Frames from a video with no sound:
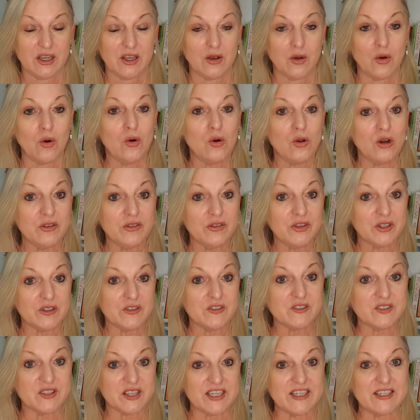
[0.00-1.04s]
All of those
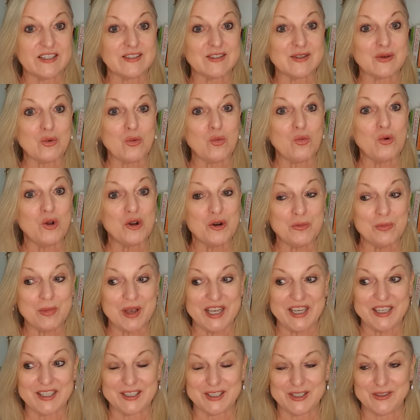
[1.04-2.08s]
things will
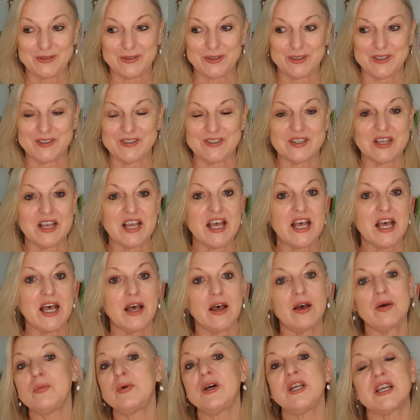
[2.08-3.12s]
make a difference.
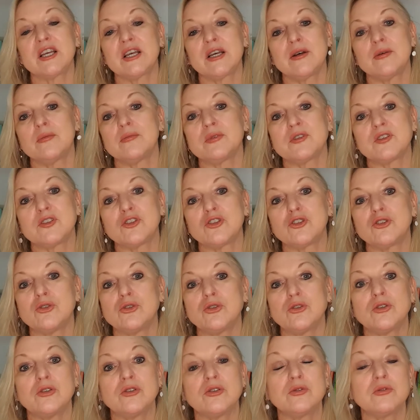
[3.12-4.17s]
And when it comes
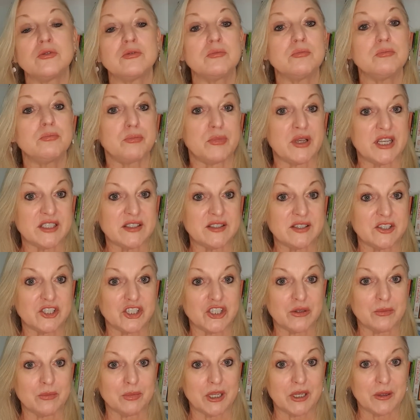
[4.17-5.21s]
to
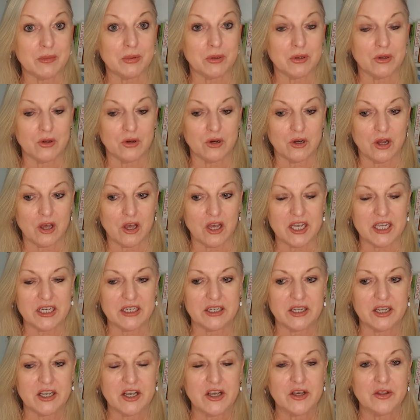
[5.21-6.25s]
messaging people online,
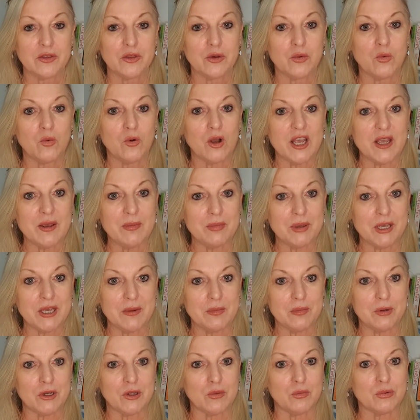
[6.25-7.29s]
the way
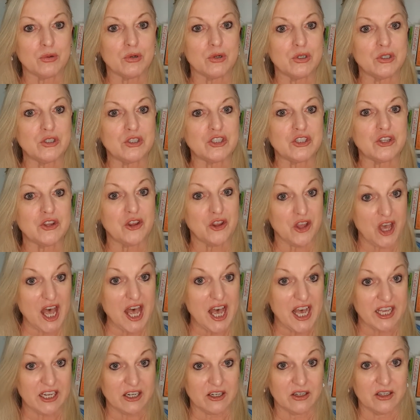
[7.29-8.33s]
people approach
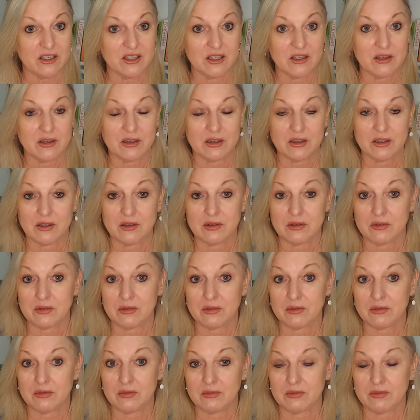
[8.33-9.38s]
that,
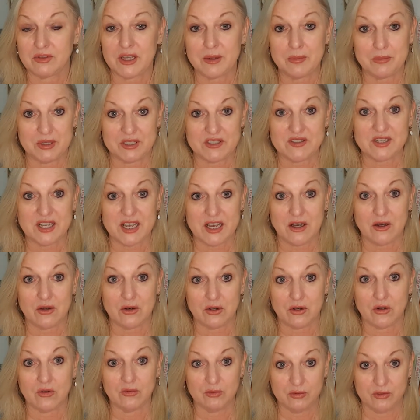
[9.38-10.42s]
they miss out
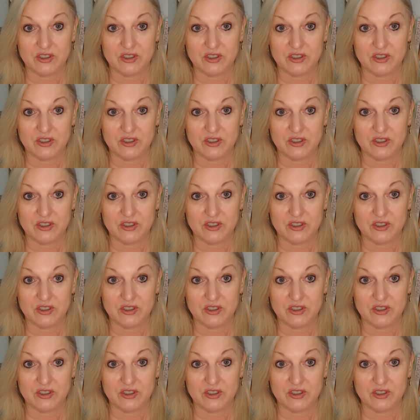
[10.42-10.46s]
on